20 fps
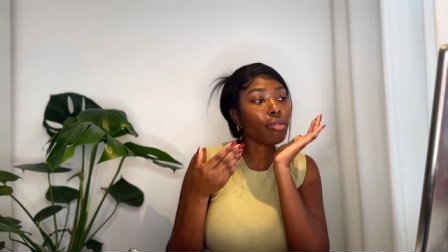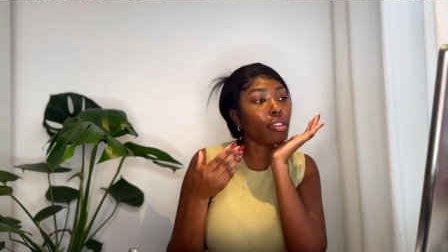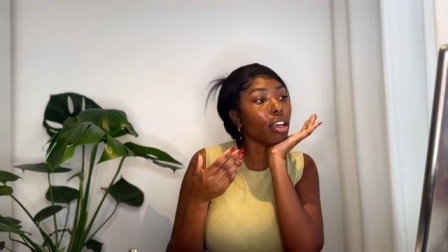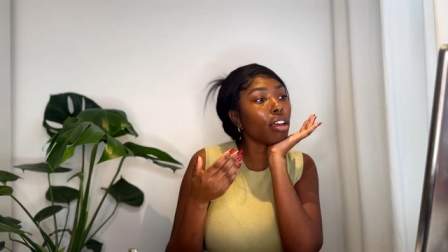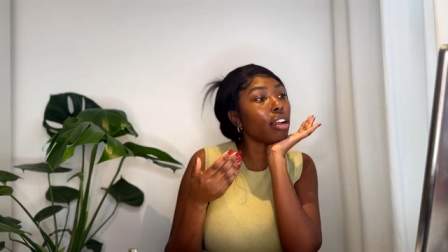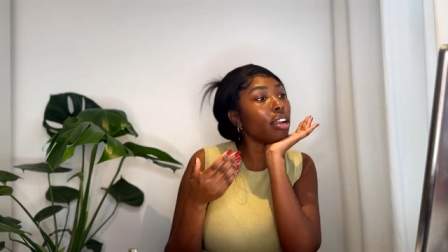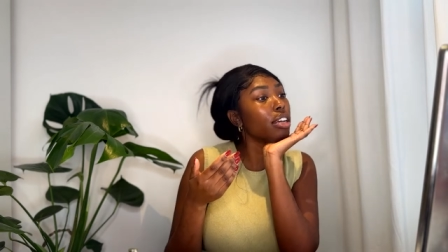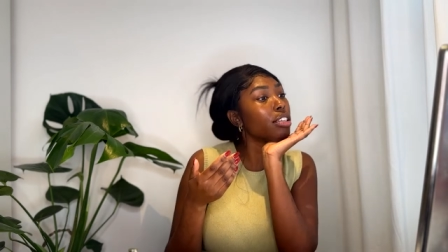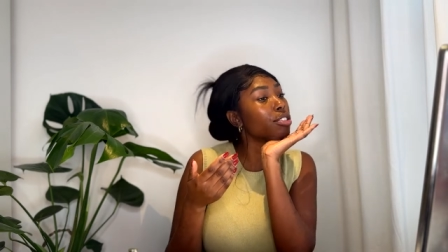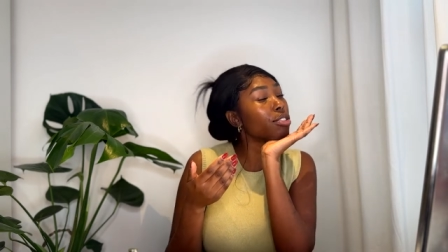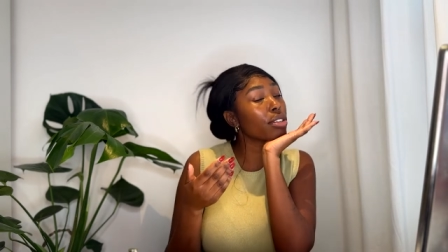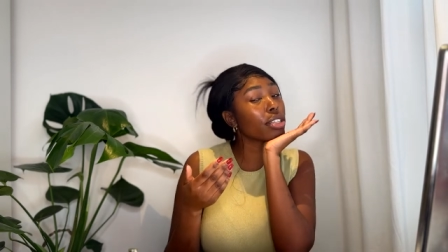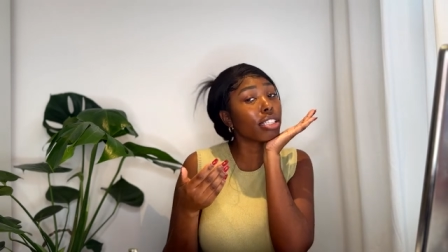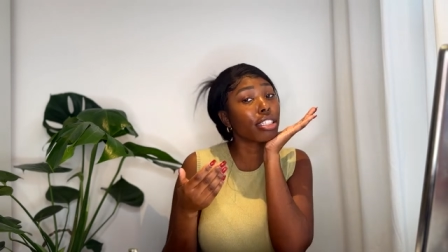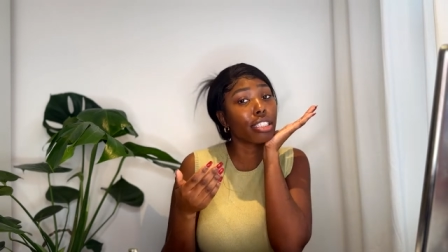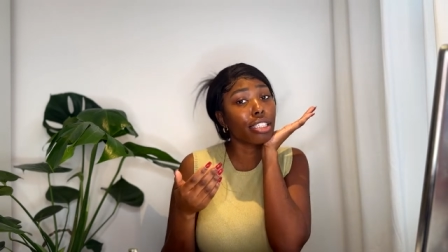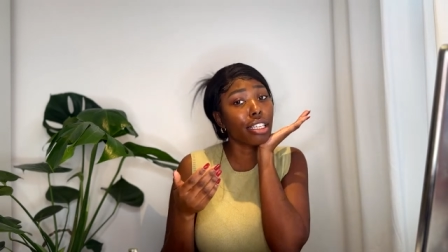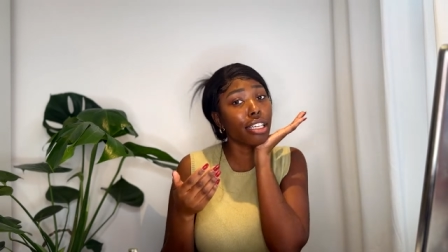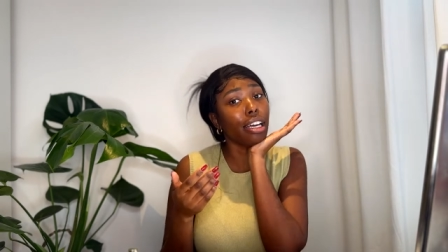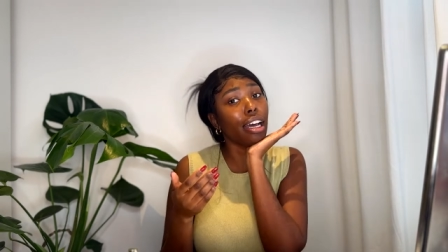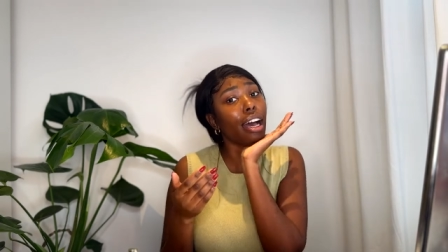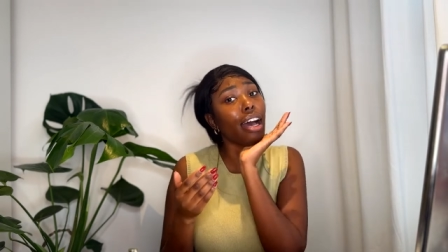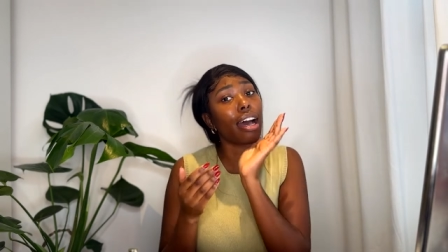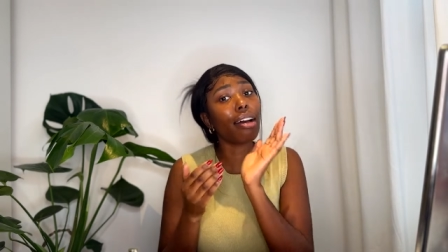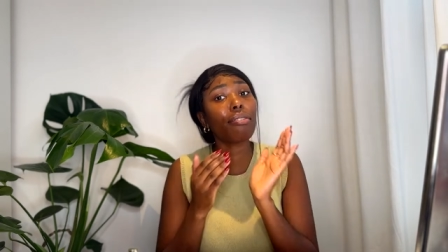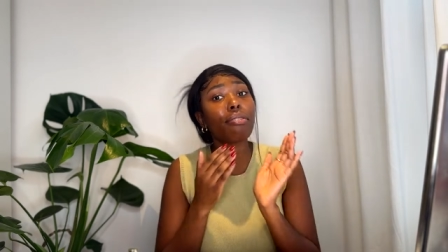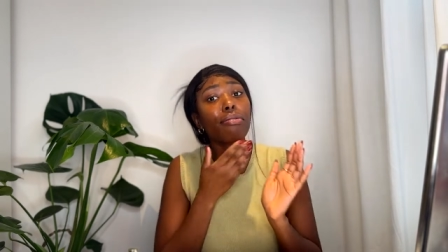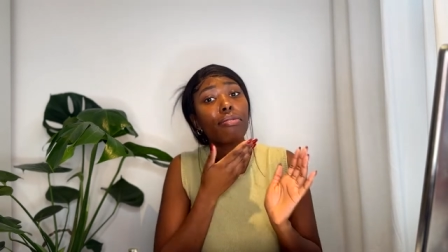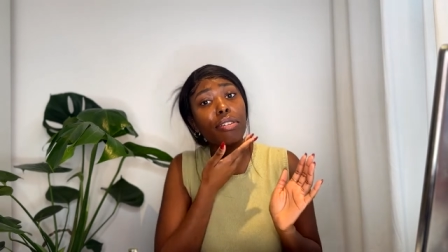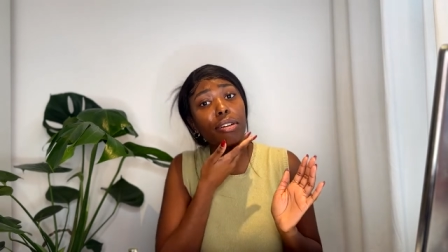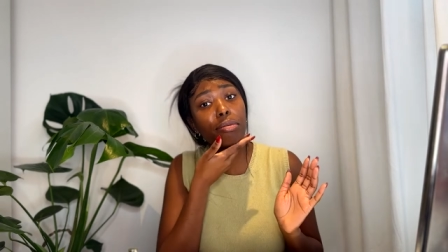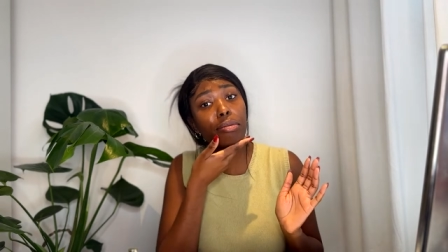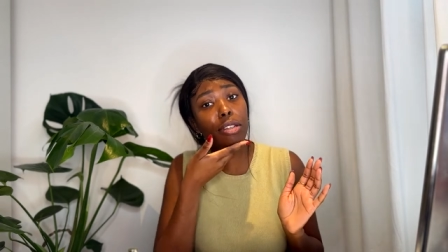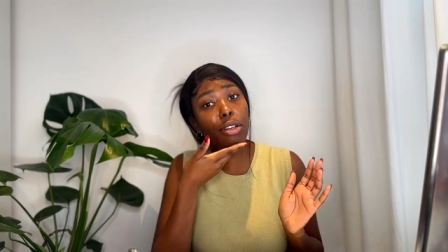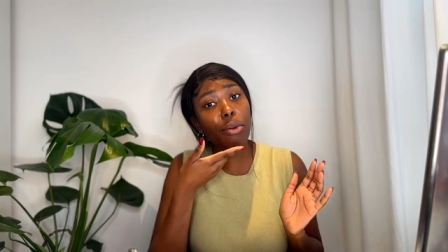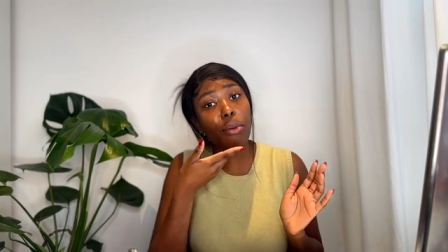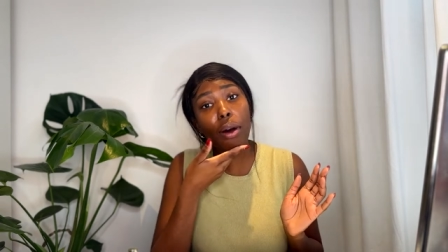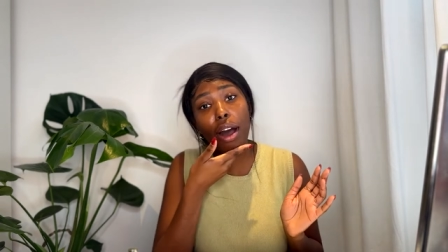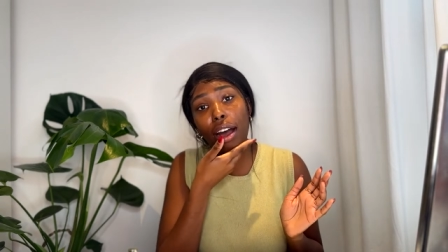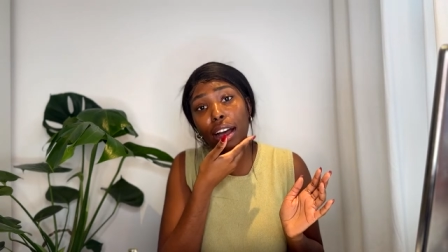And as you can see, I haven't filmed in
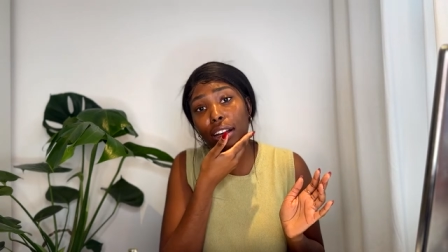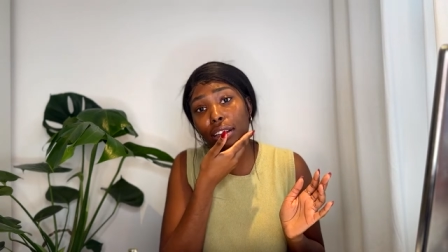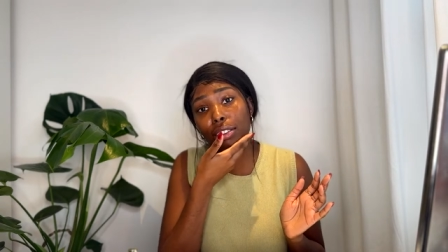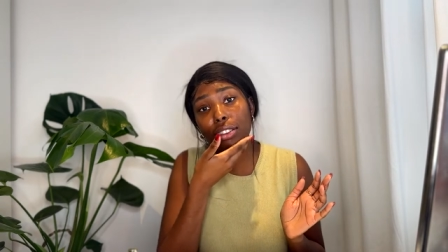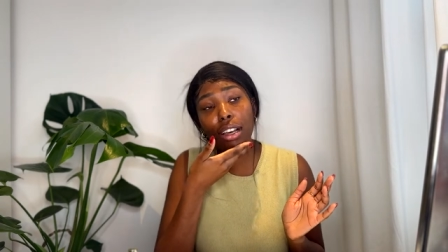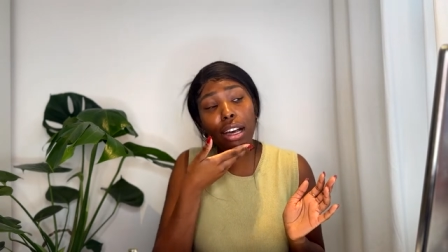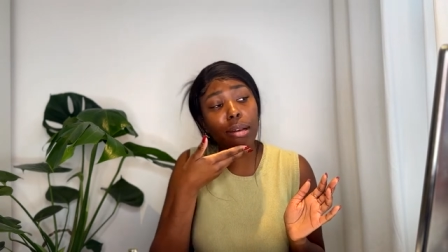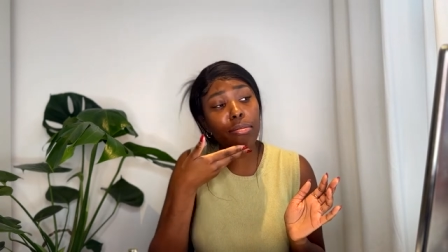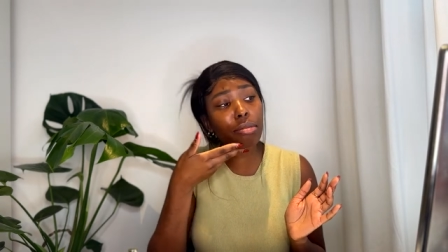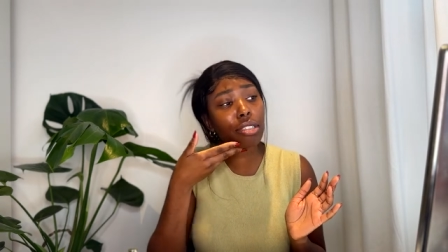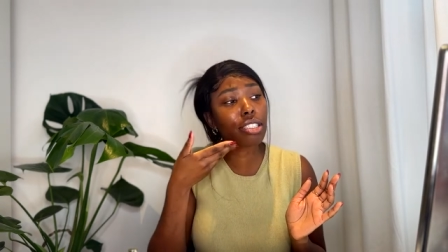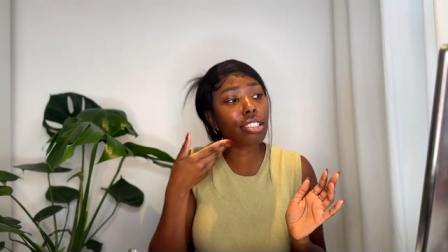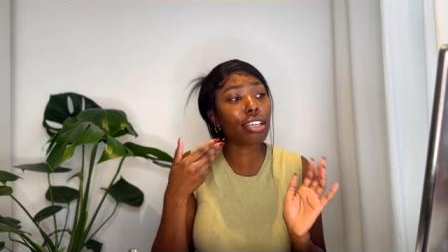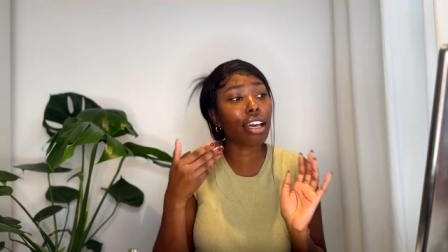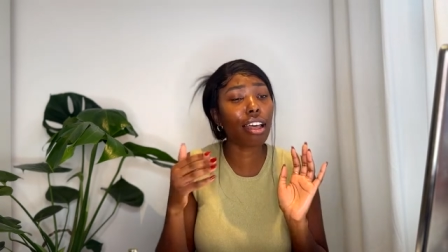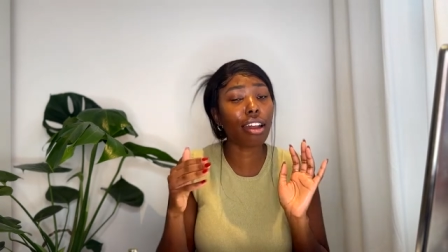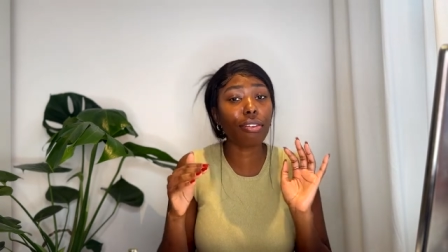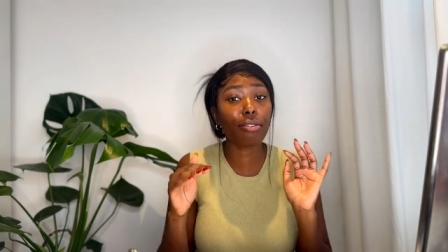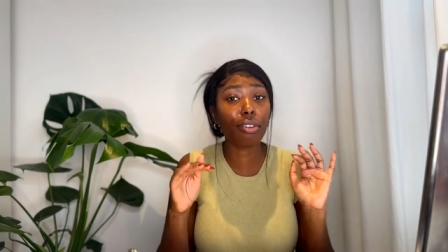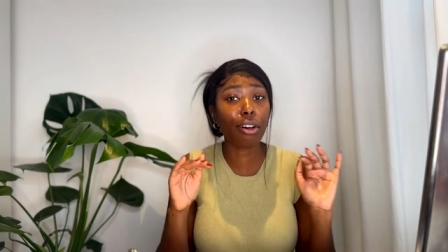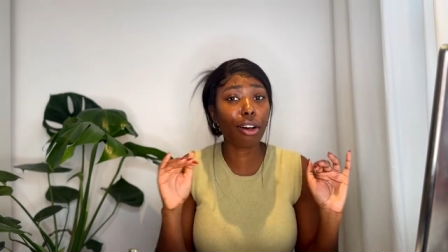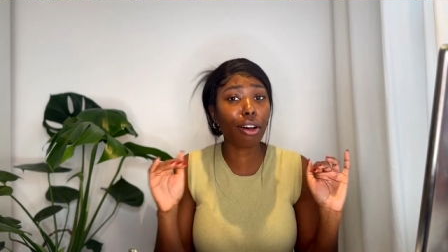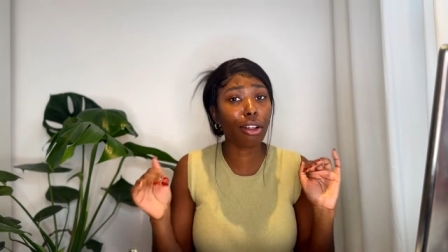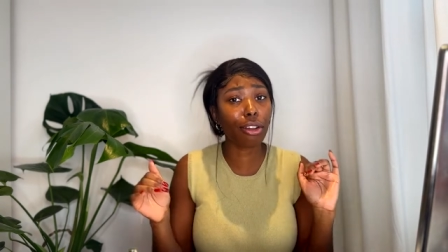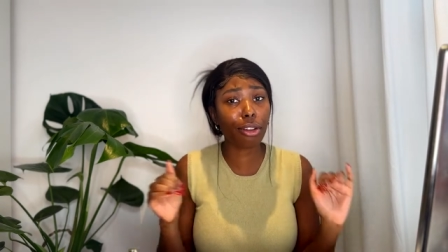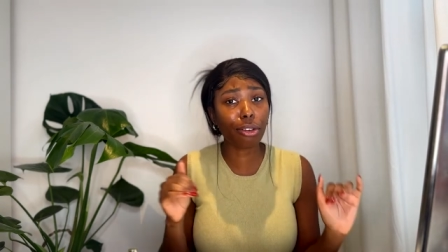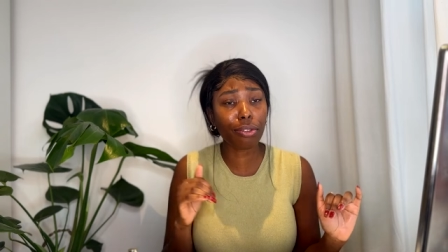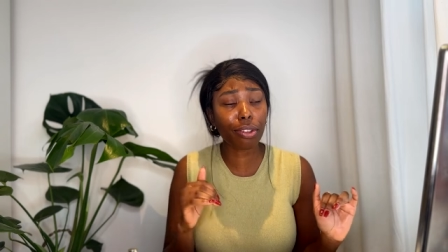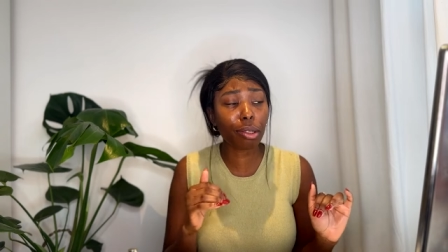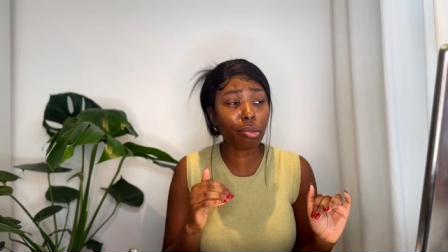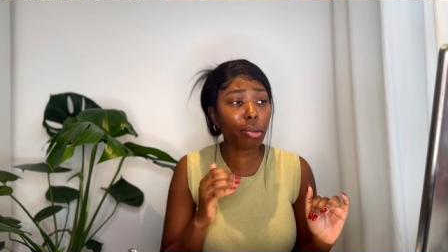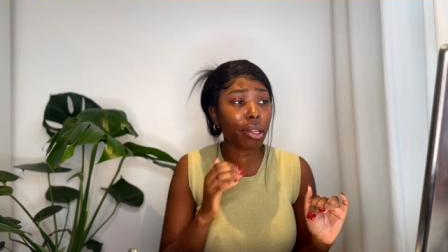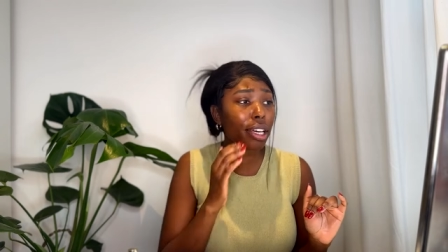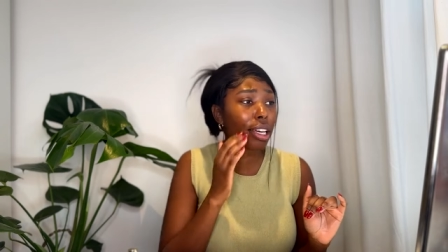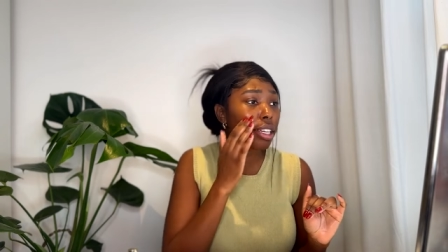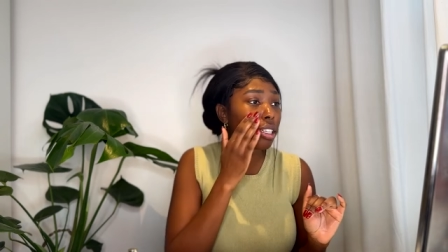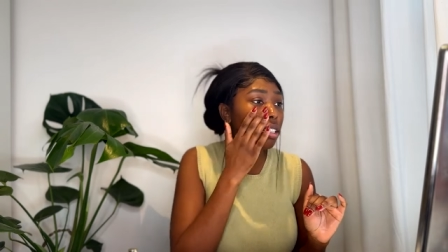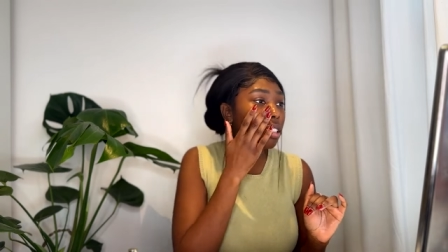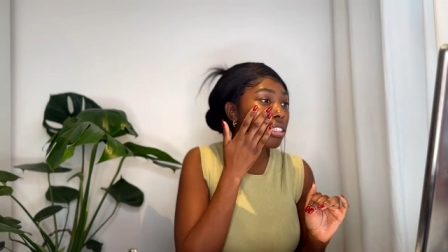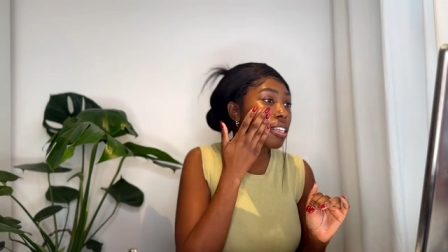a while, so I'm just kind of all over the
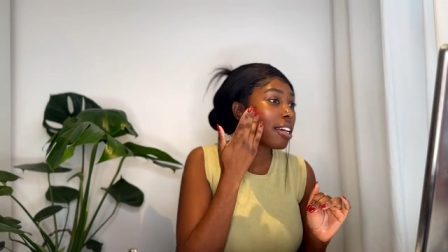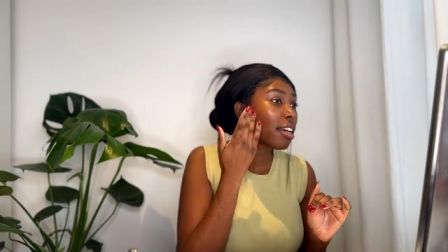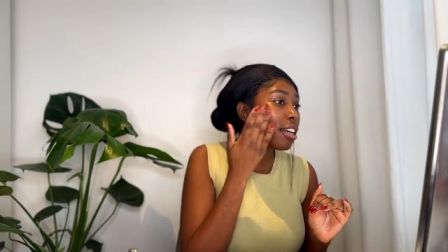place.